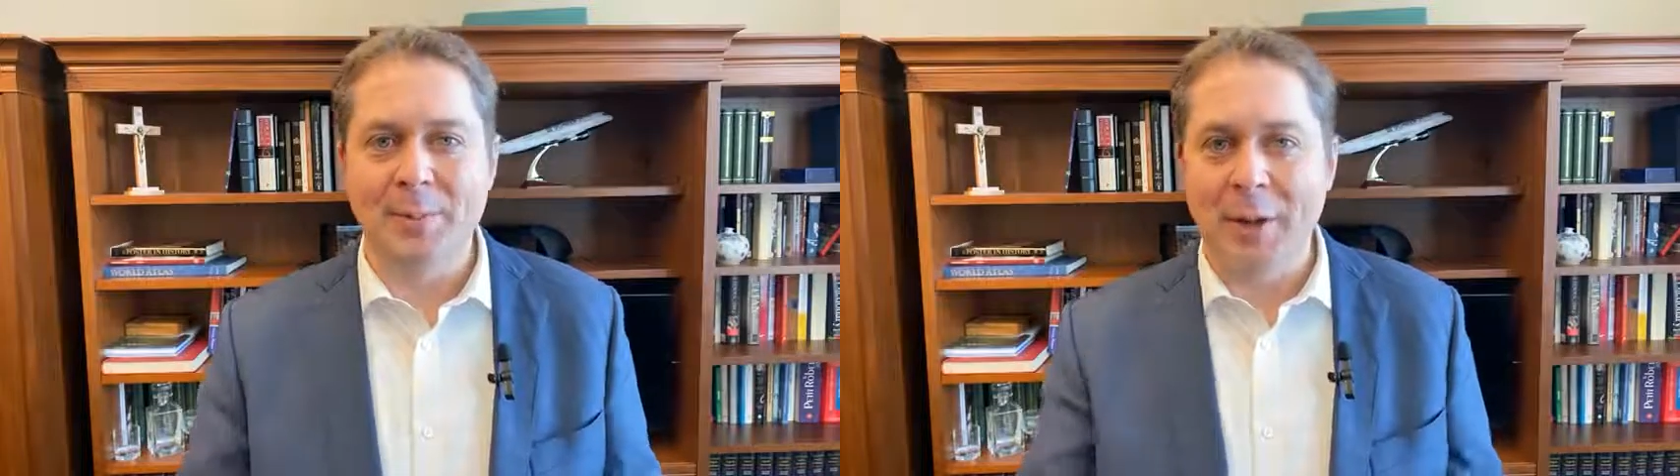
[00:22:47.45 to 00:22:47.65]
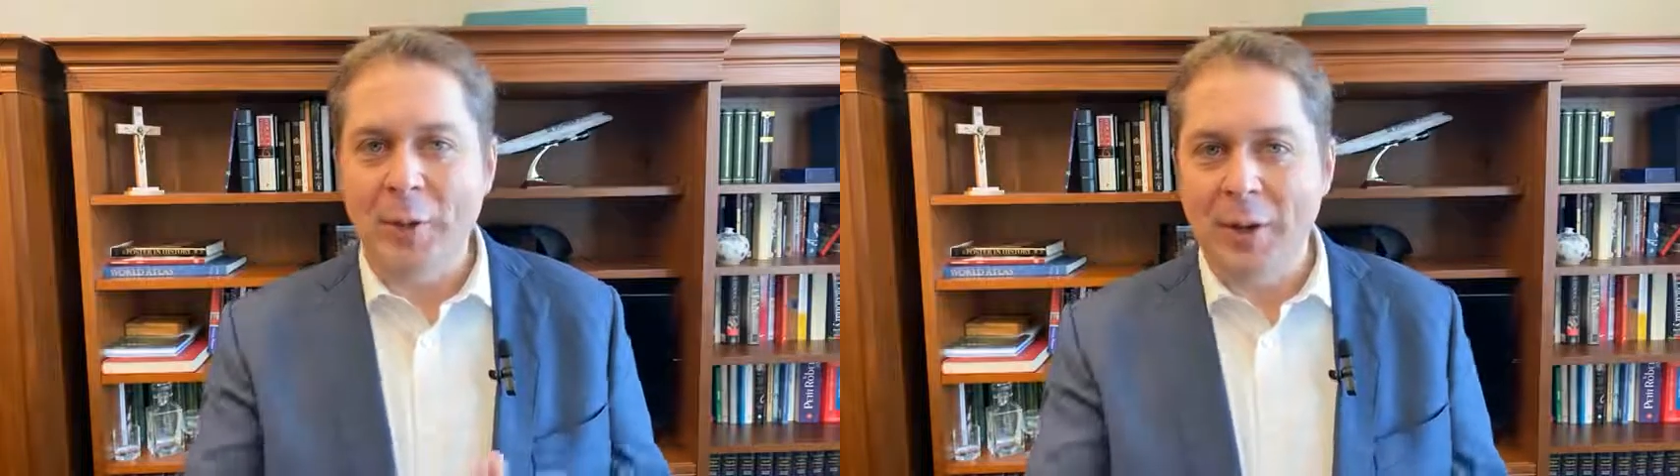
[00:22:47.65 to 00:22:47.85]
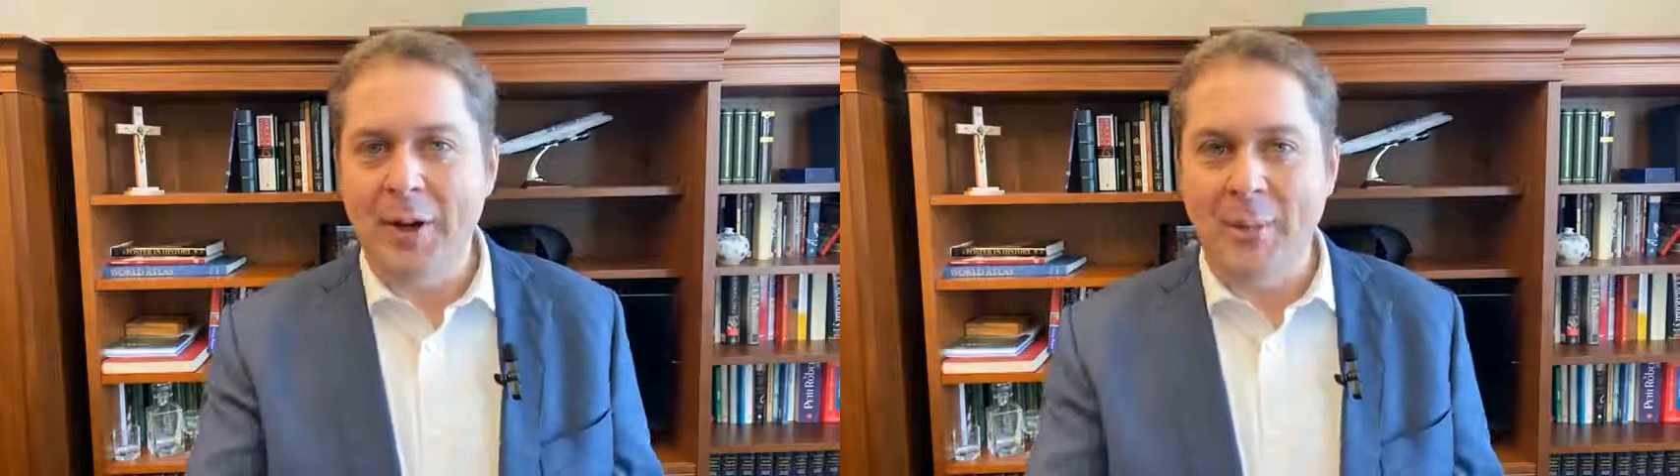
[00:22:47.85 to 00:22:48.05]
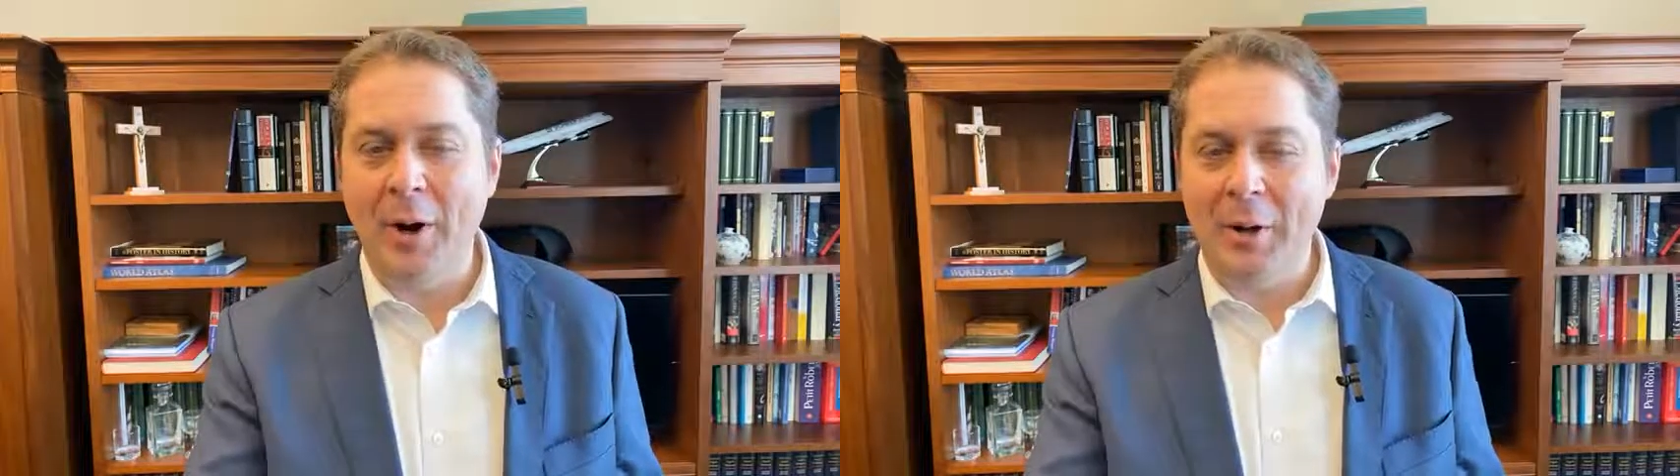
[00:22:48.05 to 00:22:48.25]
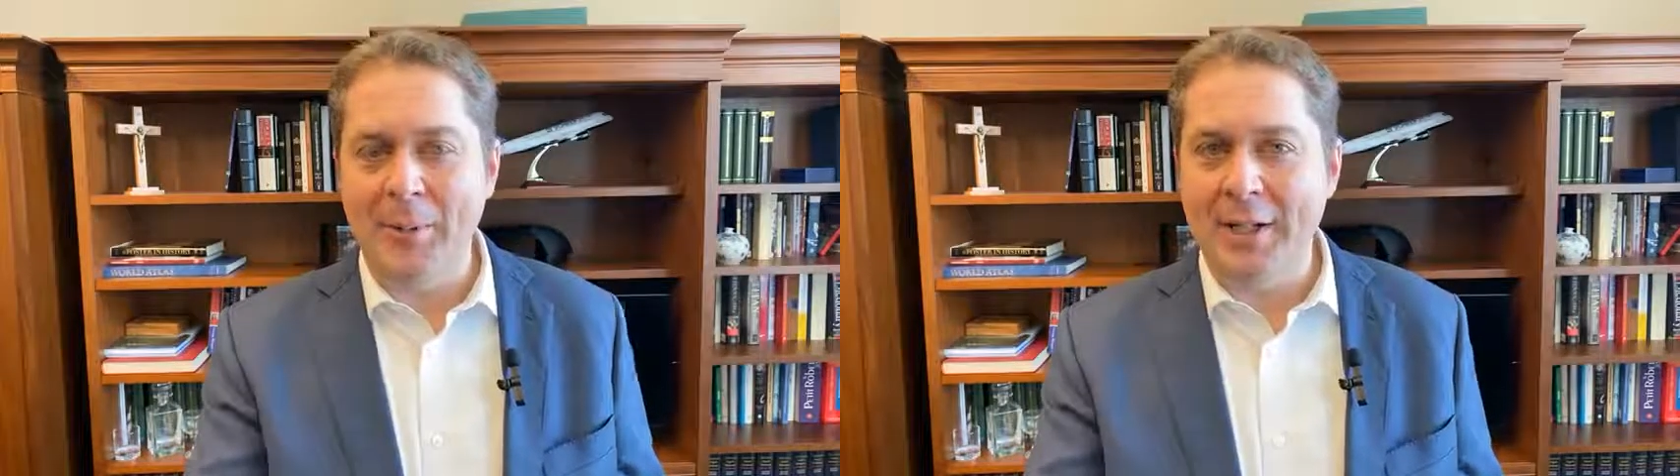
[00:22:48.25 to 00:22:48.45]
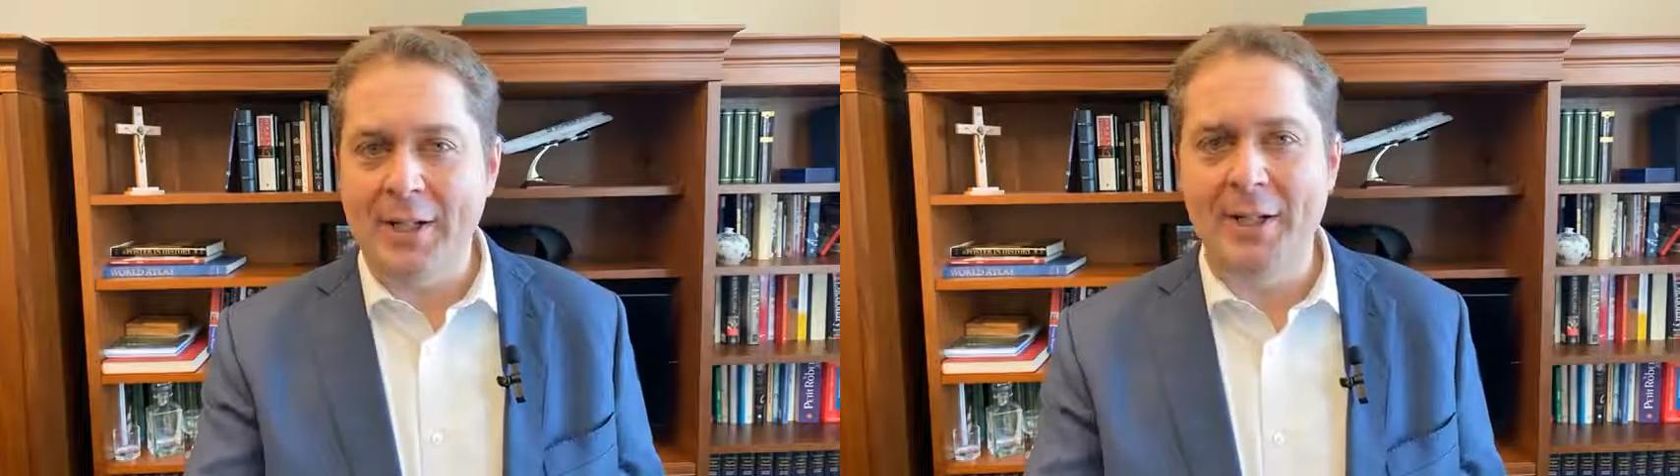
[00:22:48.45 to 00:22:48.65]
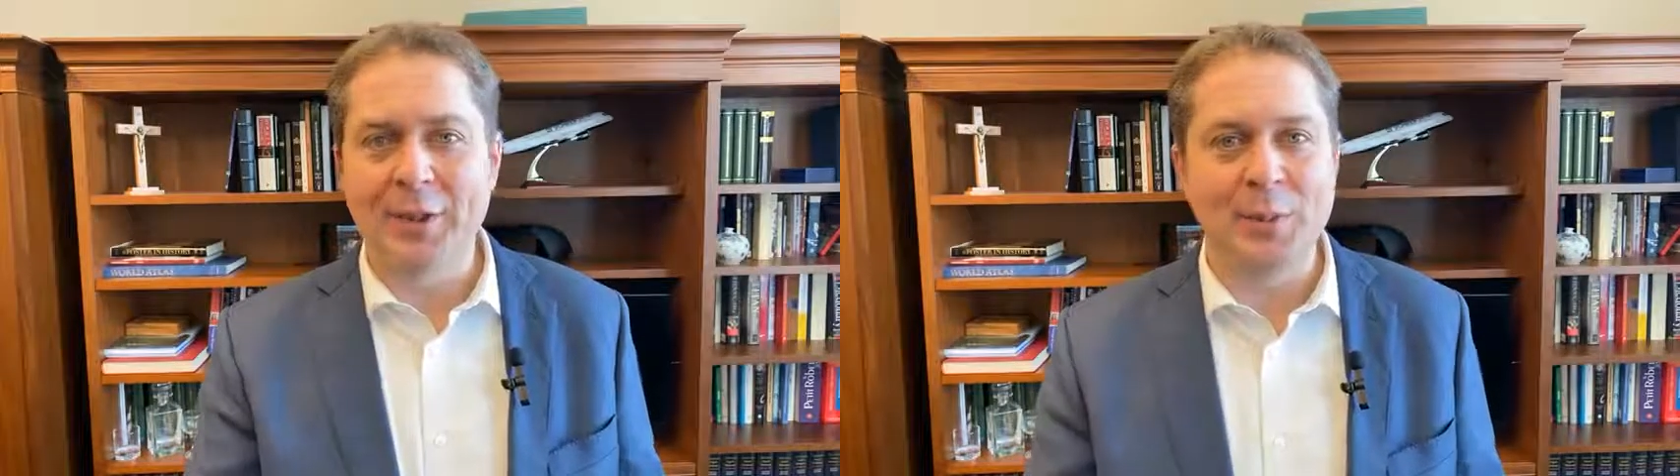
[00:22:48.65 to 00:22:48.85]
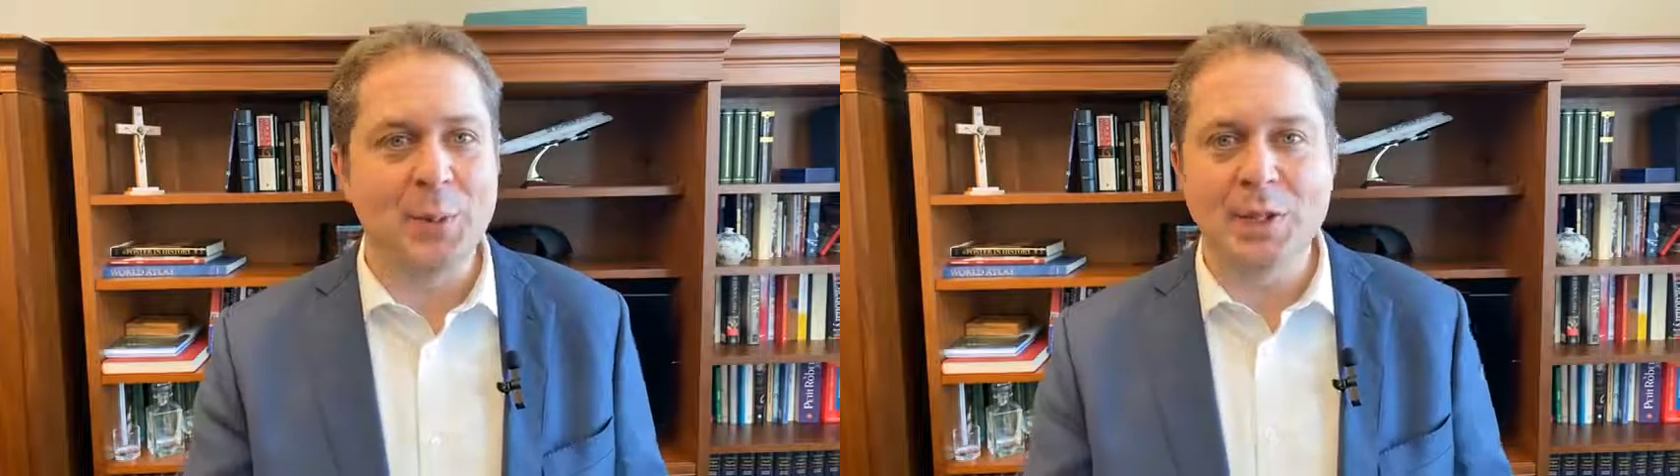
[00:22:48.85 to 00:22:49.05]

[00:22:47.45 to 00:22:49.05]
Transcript: minority parliament continues.